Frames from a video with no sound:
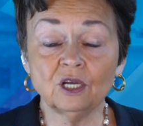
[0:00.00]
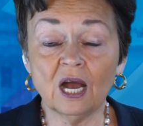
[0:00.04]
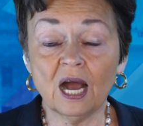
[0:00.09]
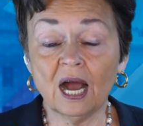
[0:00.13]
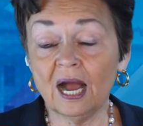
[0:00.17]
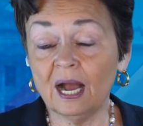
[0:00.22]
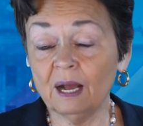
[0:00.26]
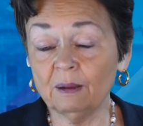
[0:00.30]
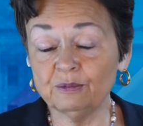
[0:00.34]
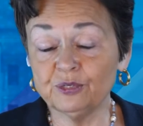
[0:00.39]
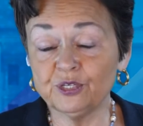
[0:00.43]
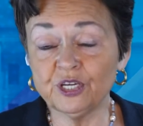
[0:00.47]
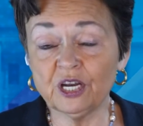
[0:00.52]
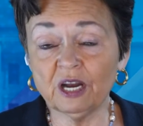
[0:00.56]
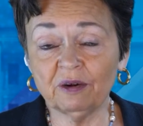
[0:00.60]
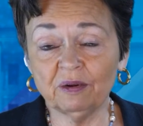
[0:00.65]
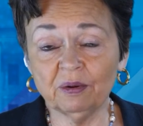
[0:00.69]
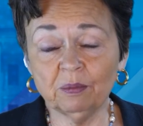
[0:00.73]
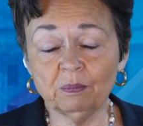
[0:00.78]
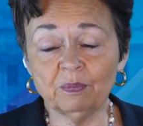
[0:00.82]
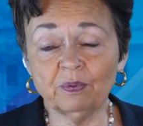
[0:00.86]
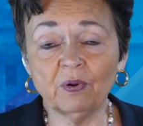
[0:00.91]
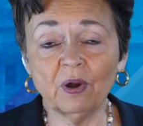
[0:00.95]
I'm
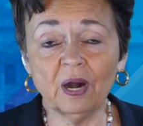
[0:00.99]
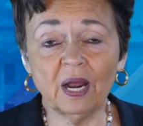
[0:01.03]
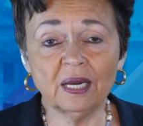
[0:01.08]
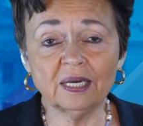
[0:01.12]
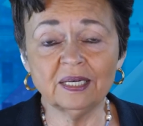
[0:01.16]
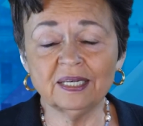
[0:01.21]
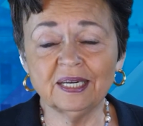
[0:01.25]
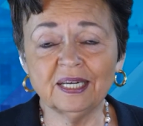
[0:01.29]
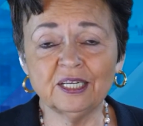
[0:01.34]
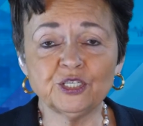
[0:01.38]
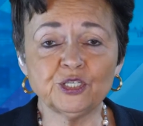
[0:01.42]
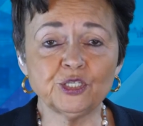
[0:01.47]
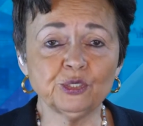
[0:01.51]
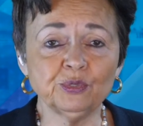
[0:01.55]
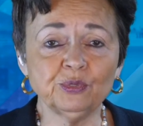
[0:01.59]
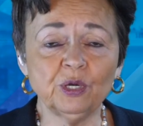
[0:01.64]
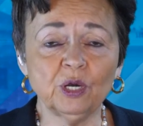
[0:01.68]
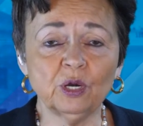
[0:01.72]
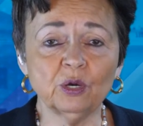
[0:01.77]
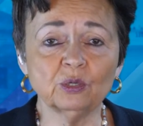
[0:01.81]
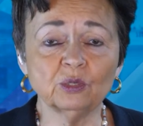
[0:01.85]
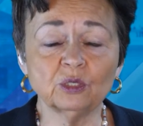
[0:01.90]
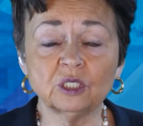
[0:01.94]
Sharon Pratt, and as you
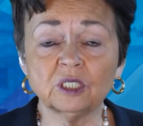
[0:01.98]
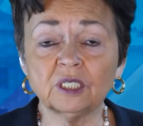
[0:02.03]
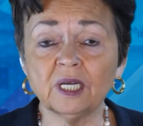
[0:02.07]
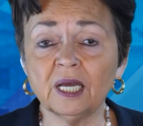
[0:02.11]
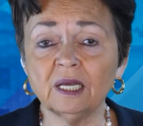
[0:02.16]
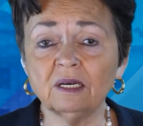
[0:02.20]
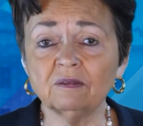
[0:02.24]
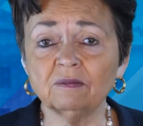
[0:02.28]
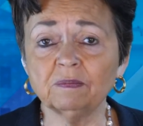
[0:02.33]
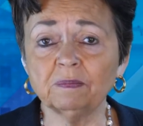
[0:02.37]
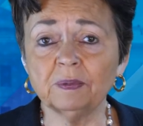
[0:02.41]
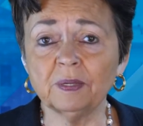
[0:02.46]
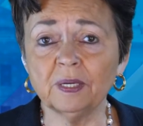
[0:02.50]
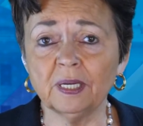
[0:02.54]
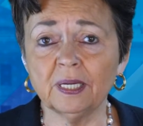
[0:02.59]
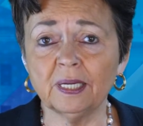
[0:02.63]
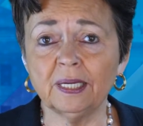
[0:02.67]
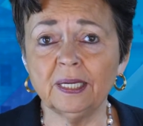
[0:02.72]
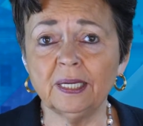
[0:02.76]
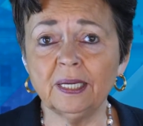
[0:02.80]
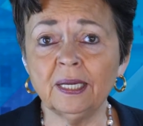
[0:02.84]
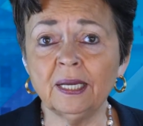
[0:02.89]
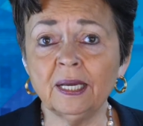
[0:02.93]
know, State of
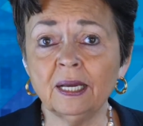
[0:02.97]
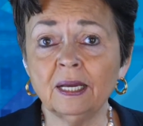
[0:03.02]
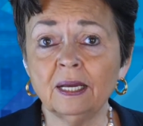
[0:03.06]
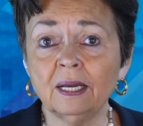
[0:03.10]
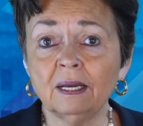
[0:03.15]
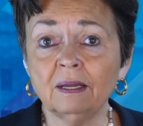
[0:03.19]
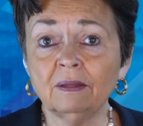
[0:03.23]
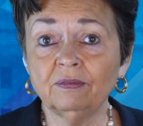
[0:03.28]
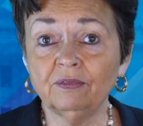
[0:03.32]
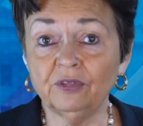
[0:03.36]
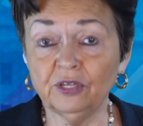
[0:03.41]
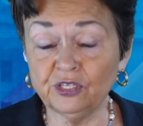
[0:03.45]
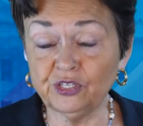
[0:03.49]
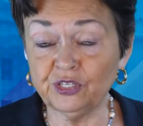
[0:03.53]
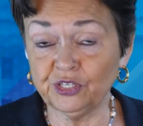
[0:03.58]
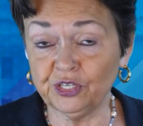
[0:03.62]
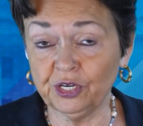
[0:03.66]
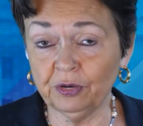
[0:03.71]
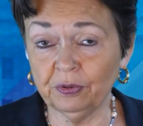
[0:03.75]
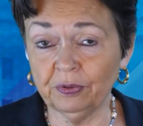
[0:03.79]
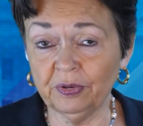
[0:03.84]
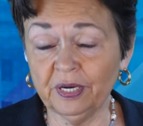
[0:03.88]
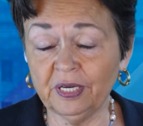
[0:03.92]
Play, this
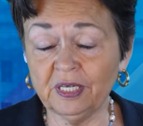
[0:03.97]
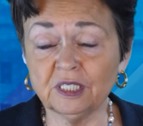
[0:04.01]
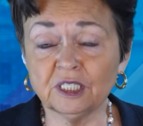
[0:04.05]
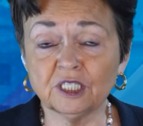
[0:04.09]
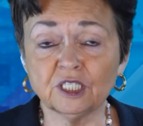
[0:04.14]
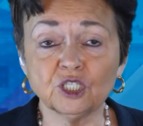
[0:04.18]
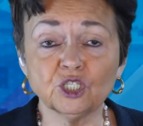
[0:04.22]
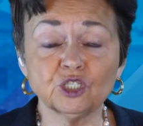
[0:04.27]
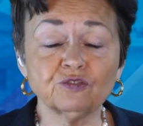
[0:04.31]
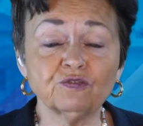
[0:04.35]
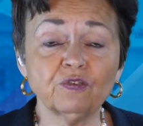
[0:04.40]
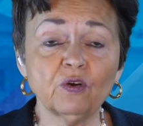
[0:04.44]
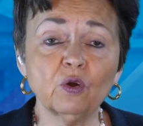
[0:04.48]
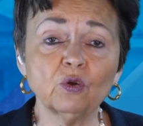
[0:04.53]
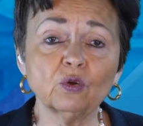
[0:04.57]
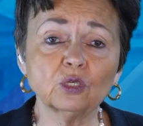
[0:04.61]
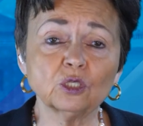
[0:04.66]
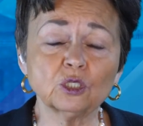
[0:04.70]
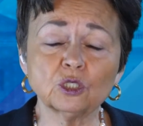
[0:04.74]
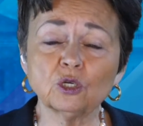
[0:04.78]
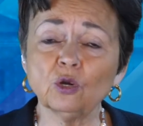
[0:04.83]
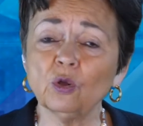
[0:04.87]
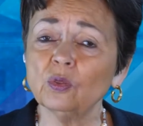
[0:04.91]
series is
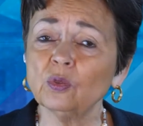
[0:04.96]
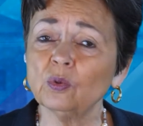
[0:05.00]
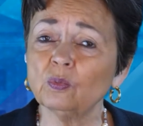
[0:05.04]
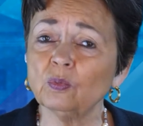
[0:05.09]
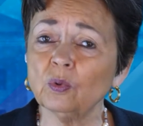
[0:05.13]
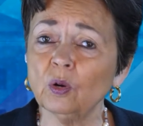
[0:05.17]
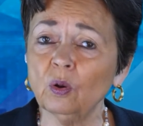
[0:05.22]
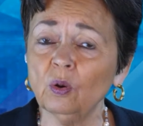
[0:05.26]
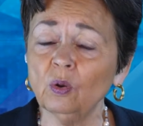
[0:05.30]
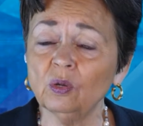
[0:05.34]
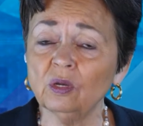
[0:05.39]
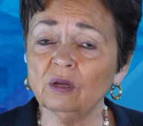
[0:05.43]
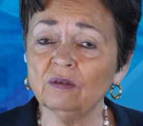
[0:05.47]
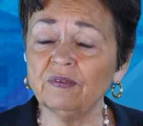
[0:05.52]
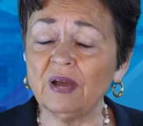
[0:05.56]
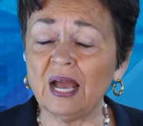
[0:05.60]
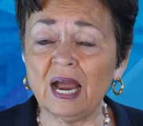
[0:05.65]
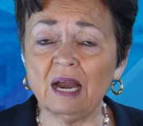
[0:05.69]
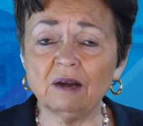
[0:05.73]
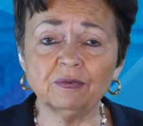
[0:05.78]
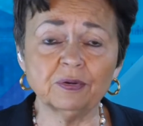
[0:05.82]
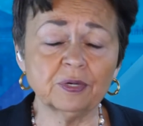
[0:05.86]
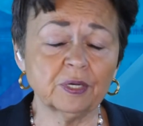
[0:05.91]
focused on the role of
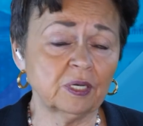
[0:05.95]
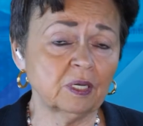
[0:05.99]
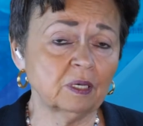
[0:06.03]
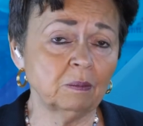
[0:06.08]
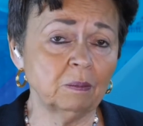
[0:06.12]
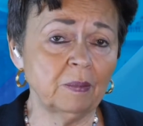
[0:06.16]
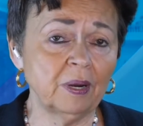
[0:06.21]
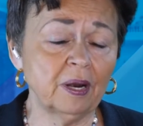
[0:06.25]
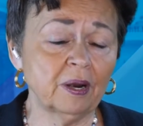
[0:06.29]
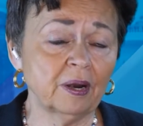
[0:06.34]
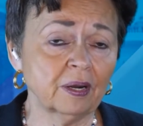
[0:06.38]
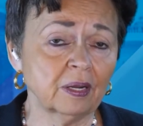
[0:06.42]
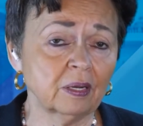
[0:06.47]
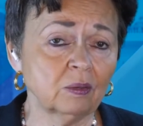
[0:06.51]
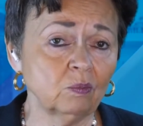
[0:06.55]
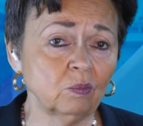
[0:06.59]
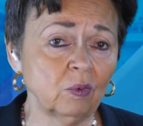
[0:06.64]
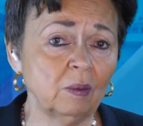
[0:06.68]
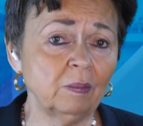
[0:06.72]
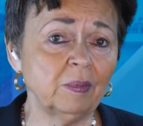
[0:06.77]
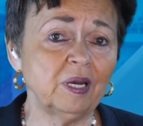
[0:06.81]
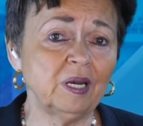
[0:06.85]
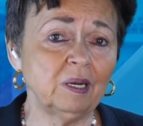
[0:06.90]
African American
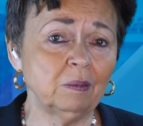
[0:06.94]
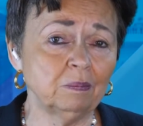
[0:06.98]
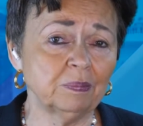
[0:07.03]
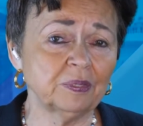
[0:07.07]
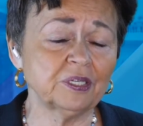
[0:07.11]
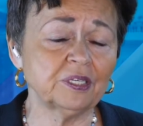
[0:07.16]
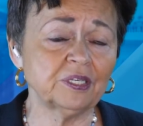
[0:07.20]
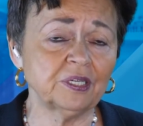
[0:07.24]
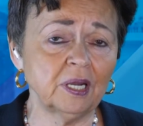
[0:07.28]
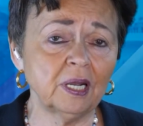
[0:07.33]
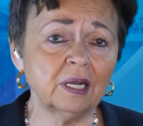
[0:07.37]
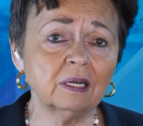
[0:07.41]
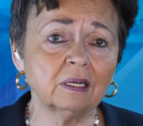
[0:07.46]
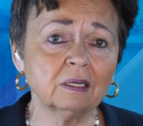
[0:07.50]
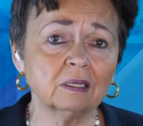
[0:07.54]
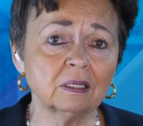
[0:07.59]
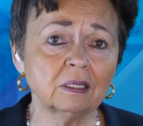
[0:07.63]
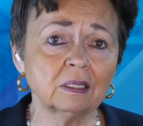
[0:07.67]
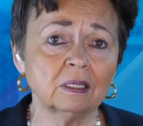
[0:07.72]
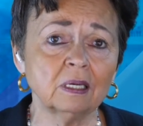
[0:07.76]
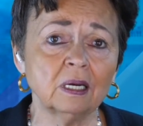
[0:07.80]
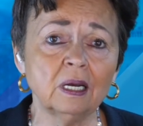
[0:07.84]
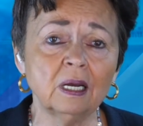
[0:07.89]
women in
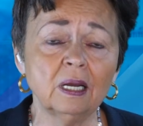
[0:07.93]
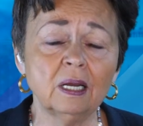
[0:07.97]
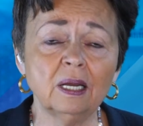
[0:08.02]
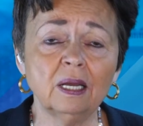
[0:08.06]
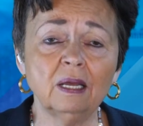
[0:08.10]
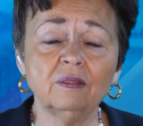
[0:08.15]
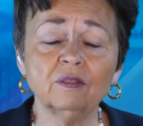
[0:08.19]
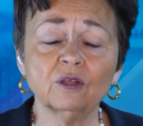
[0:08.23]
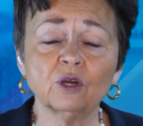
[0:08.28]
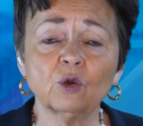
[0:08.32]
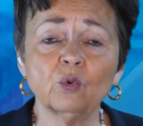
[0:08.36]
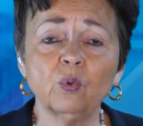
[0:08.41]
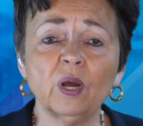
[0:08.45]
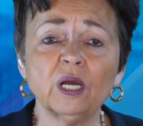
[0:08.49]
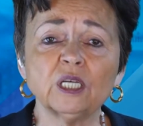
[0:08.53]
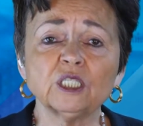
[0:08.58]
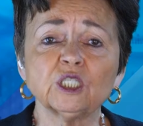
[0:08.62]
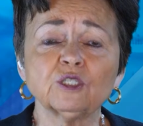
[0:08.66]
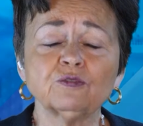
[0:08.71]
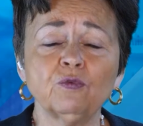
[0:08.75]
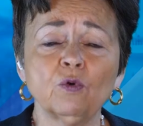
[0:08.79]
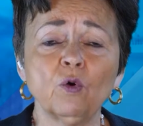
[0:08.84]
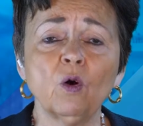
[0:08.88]
particular in the
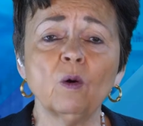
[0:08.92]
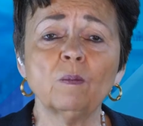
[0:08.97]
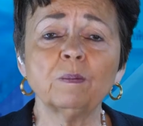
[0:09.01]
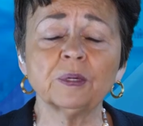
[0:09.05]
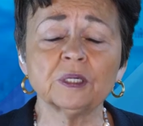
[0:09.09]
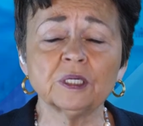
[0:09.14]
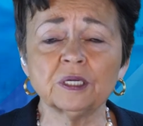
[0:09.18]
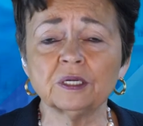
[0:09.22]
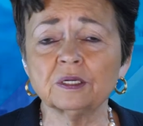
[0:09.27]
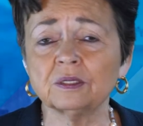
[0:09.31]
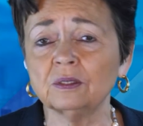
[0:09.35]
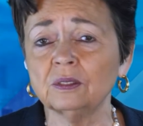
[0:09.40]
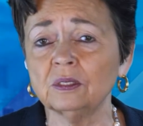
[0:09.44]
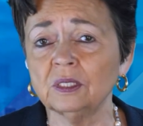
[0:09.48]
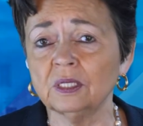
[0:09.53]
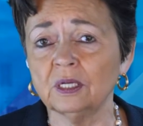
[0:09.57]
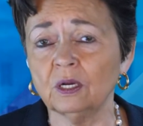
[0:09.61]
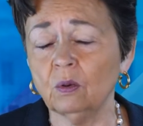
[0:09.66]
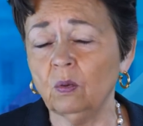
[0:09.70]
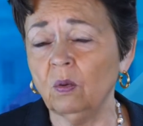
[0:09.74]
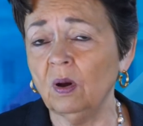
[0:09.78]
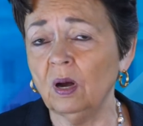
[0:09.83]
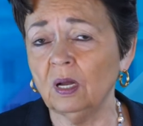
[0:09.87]
quest for political
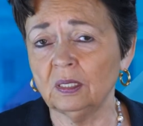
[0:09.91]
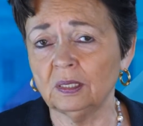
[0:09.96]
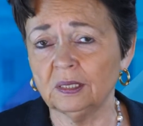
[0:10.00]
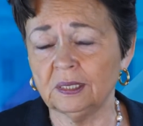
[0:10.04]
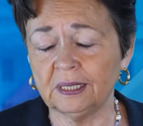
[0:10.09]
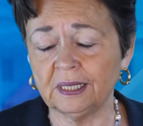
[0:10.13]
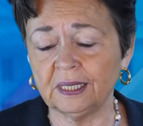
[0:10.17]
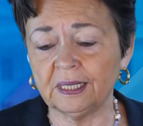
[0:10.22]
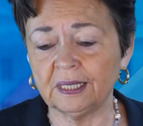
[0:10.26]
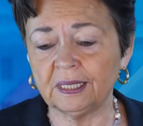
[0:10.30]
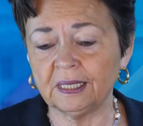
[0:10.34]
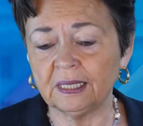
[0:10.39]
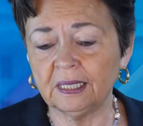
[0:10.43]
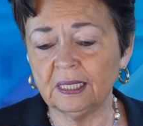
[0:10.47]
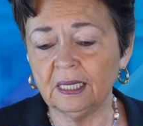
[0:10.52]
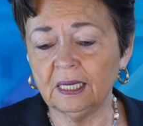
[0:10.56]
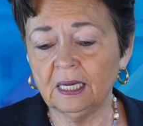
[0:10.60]
equality.